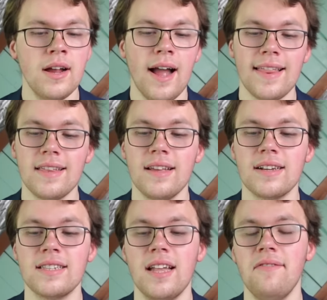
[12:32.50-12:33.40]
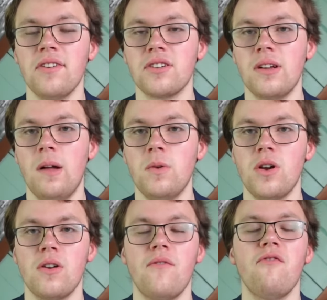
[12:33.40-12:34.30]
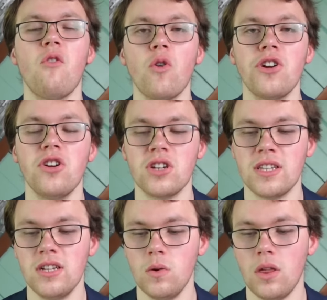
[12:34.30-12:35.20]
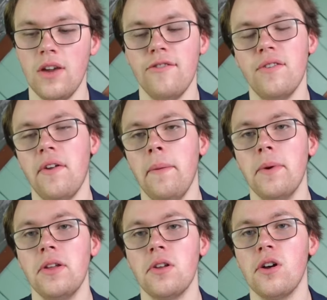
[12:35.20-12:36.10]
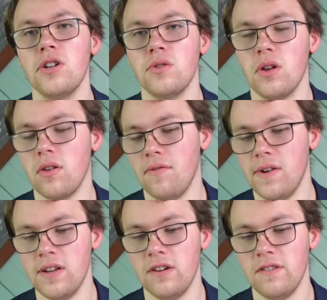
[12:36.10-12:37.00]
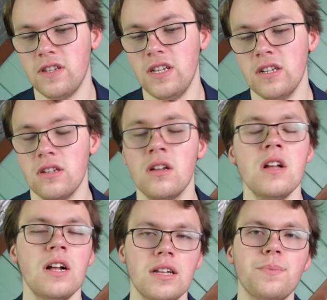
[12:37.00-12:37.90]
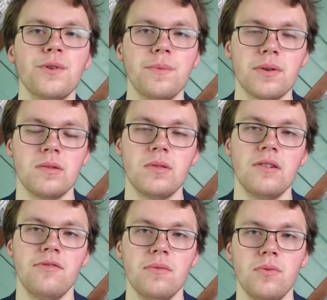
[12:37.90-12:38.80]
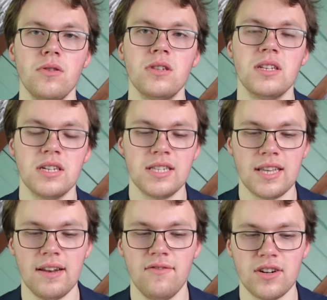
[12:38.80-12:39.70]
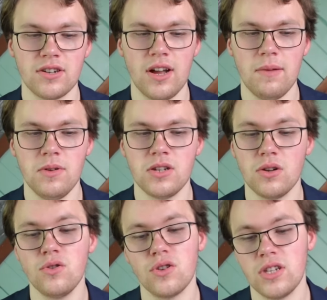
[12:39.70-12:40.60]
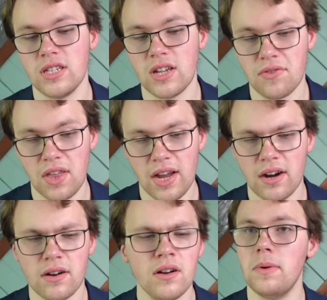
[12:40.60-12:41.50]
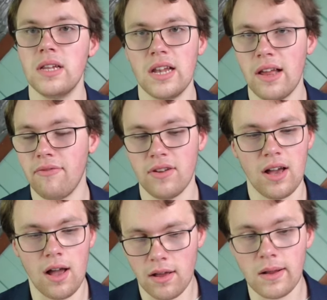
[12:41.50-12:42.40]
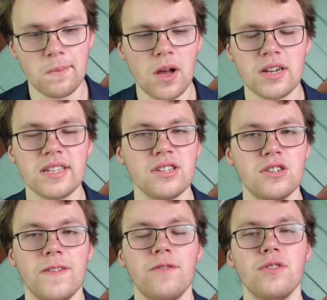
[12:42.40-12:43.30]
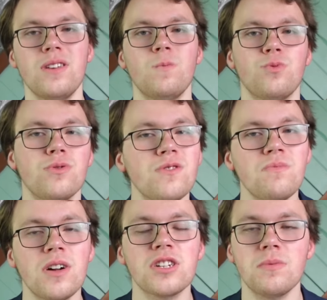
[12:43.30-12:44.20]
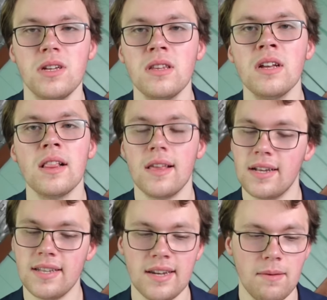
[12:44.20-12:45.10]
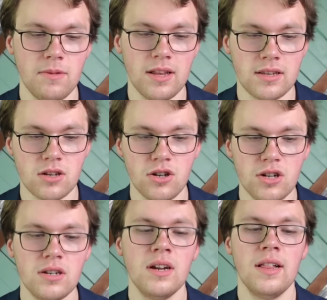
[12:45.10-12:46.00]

And then they extend Victor Hedman on a four-year extension with AV of $8 million. He was going to final year of his deal. That's a pretty good pickup there for the Bolts to extend Victor Hedman, so interesting stuff there. But definitely, I, am not exactly sure if they've really improved much. I mean, they extend Hedman, that's good.